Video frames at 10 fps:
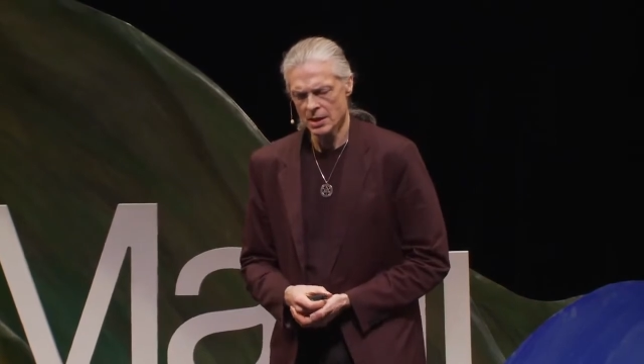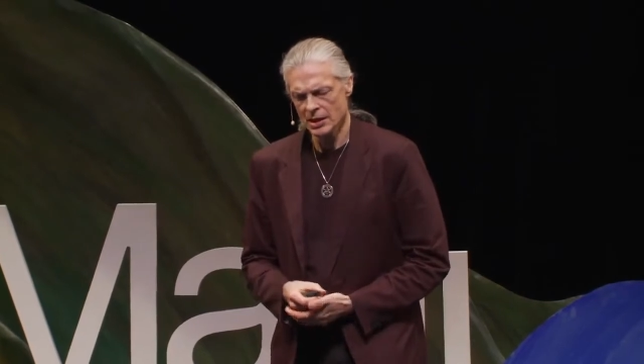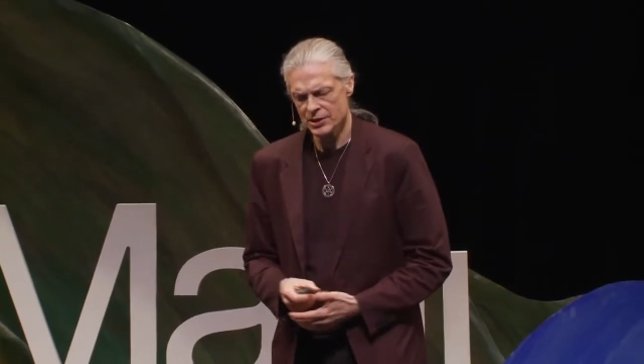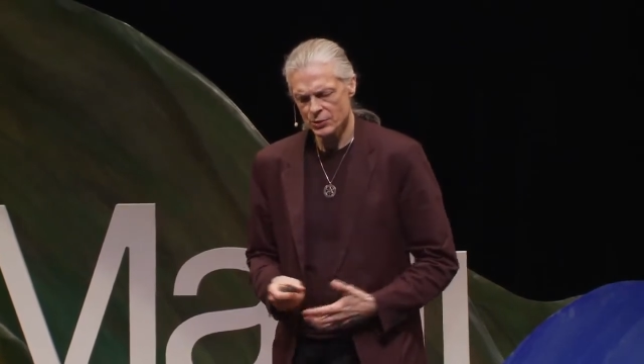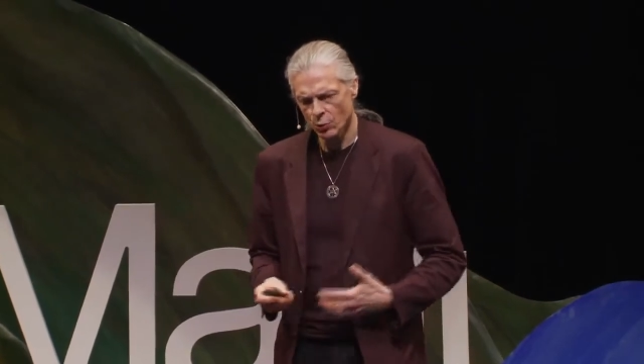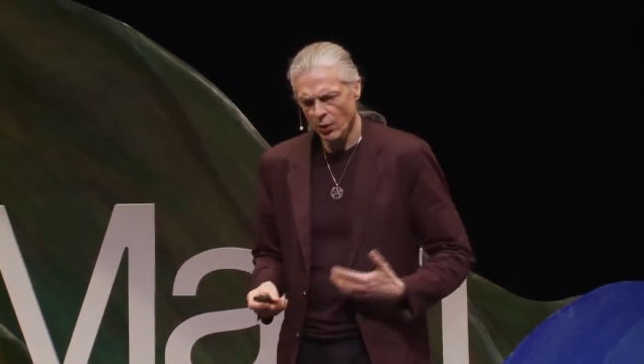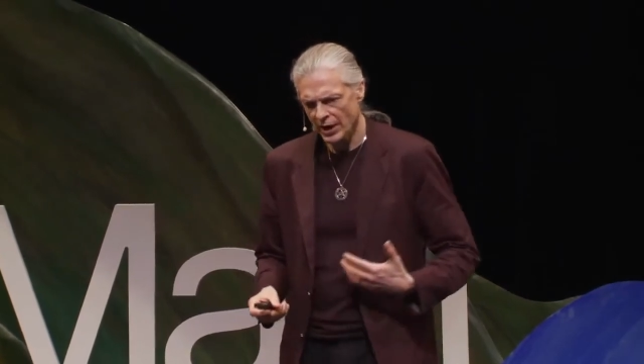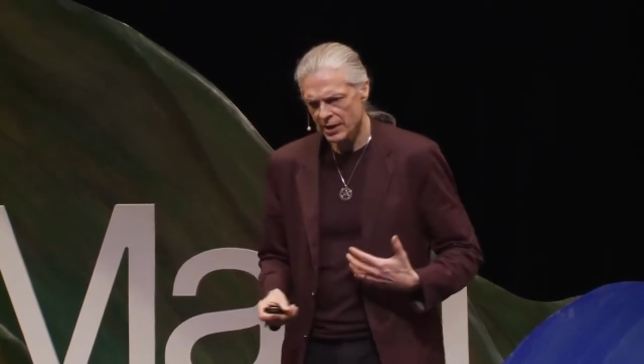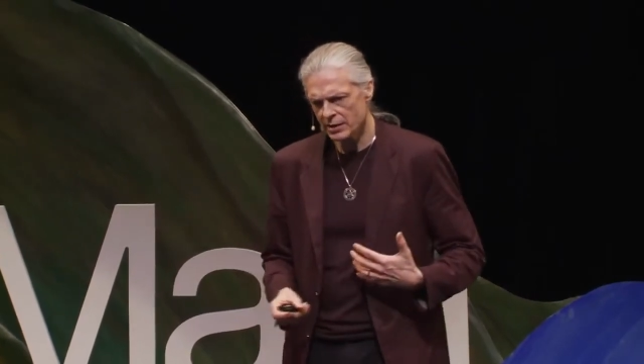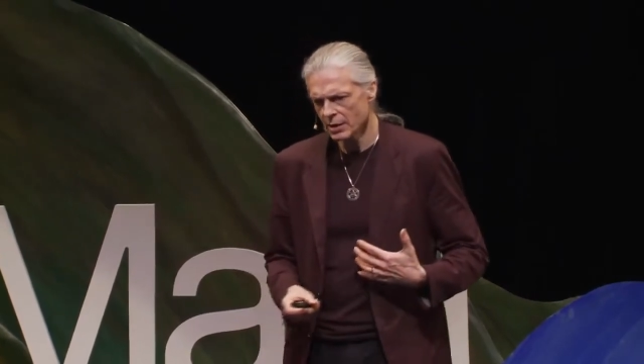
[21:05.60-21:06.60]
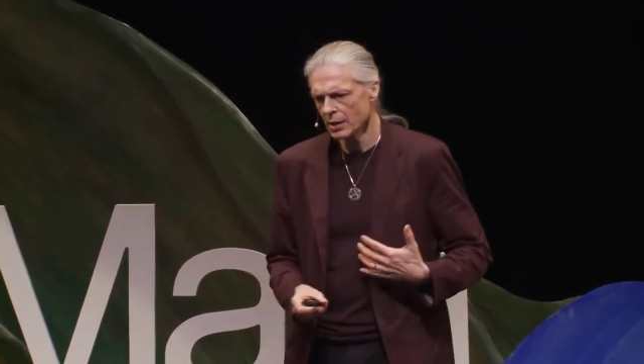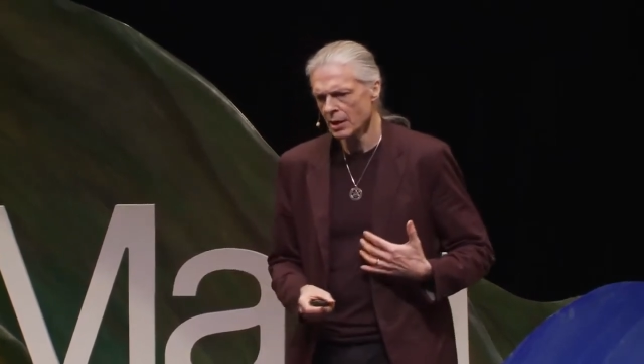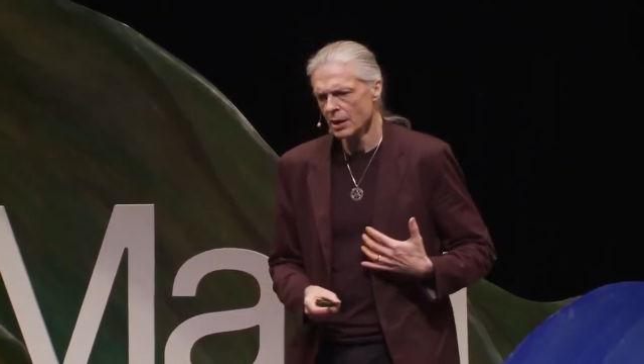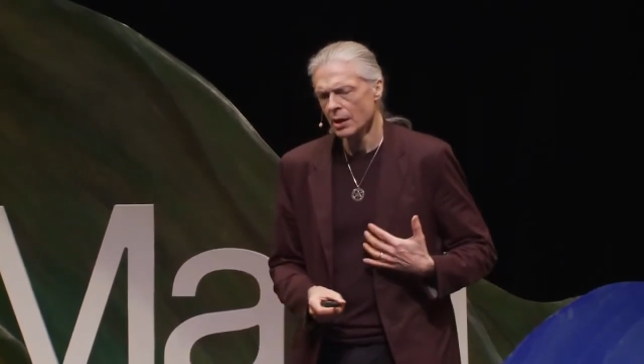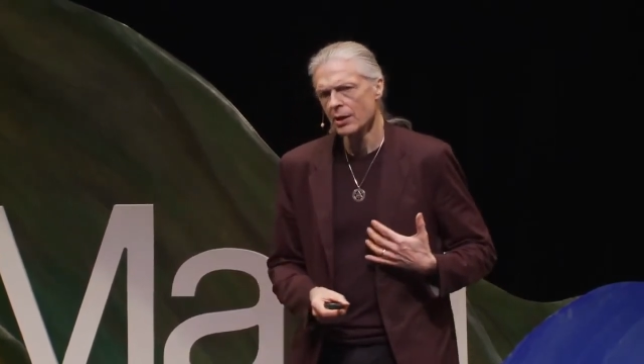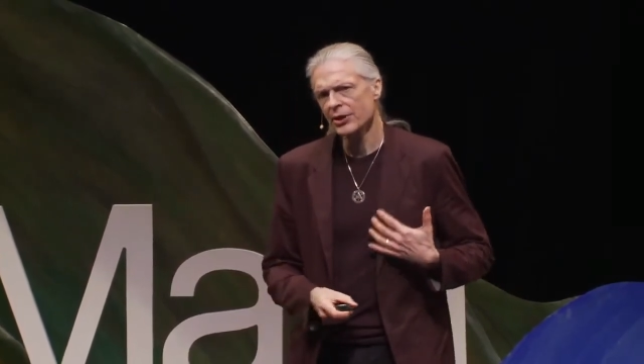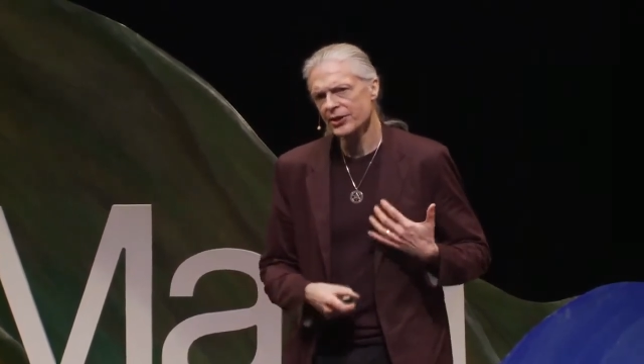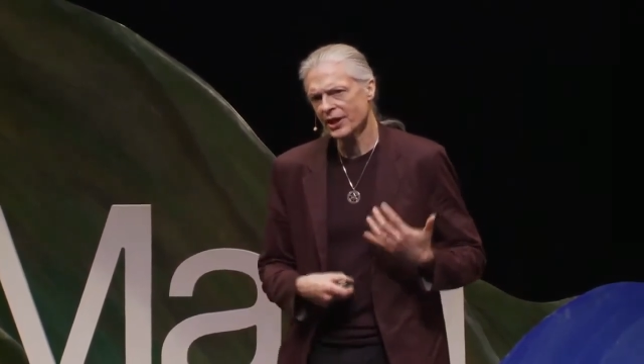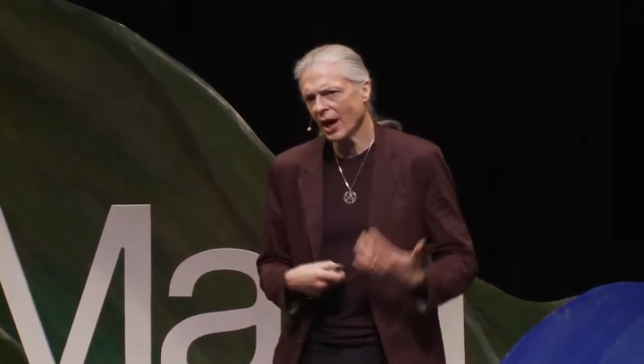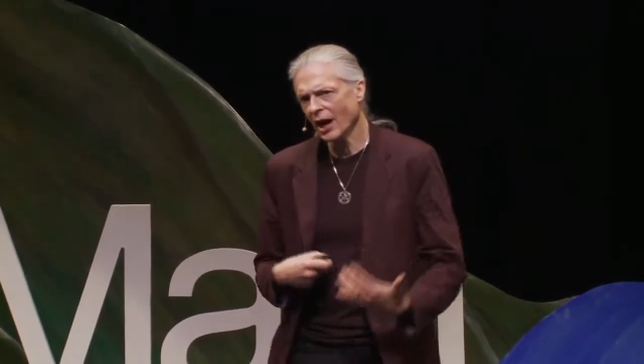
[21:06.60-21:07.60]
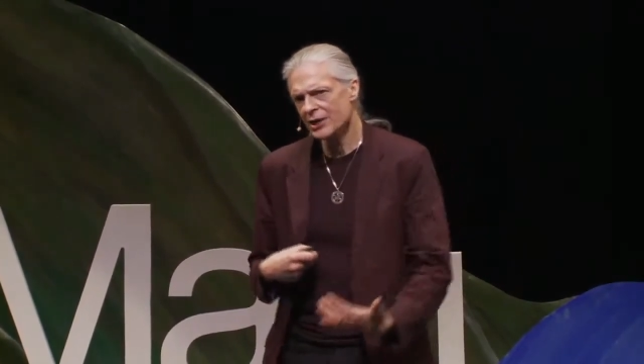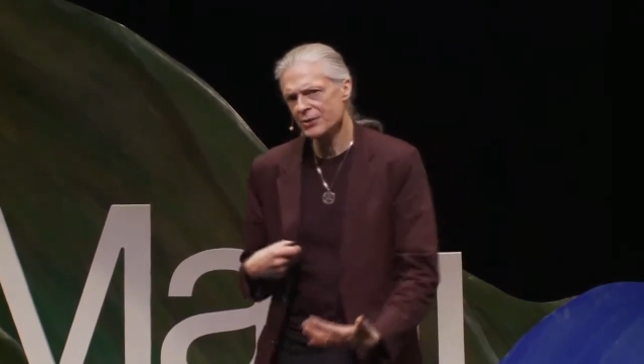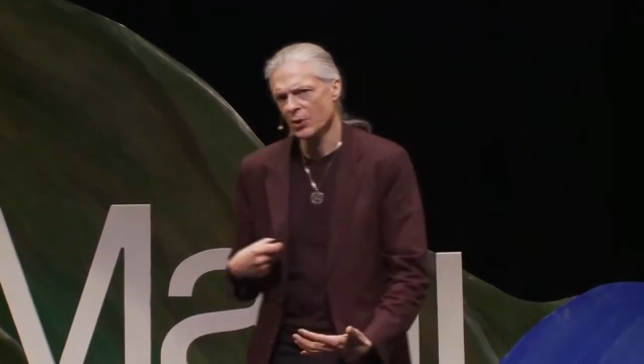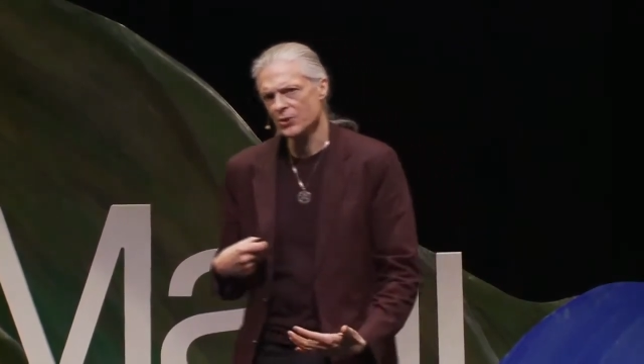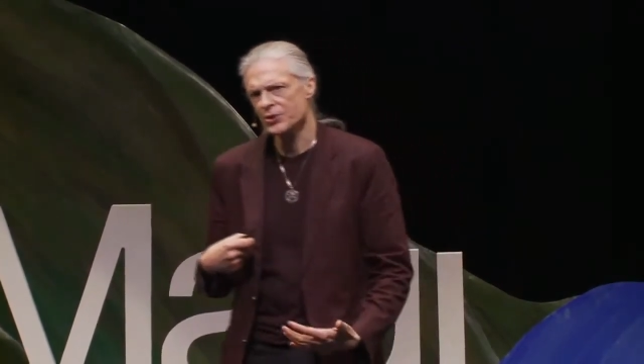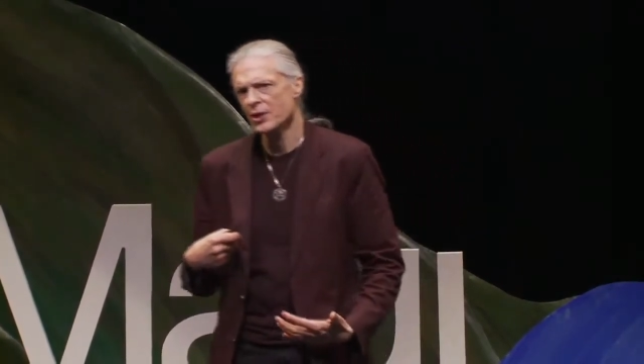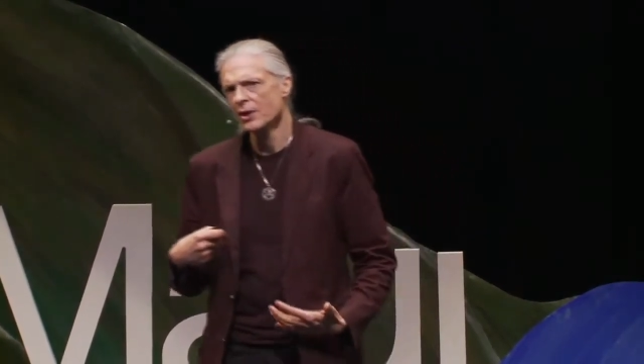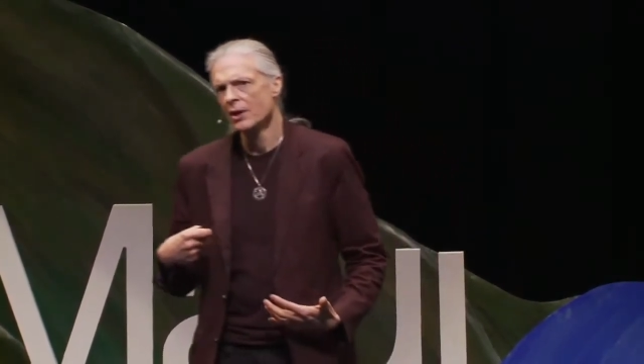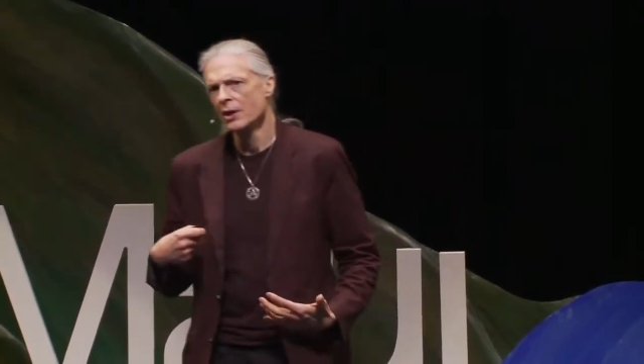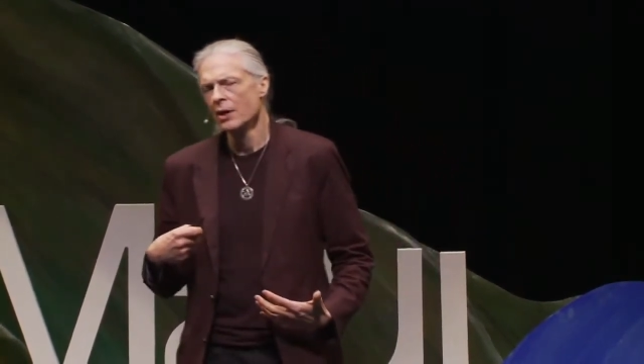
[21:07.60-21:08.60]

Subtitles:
is the way that the cosmos